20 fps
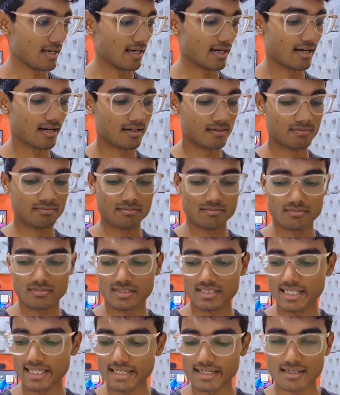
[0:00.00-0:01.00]
Um,
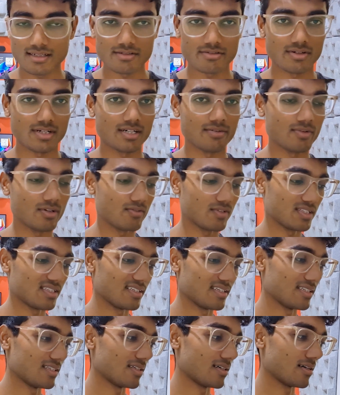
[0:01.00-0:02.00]
take it, run away with
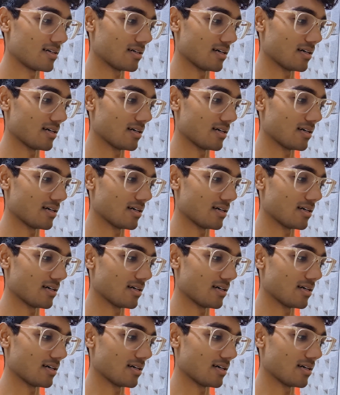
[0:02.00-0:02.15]
it.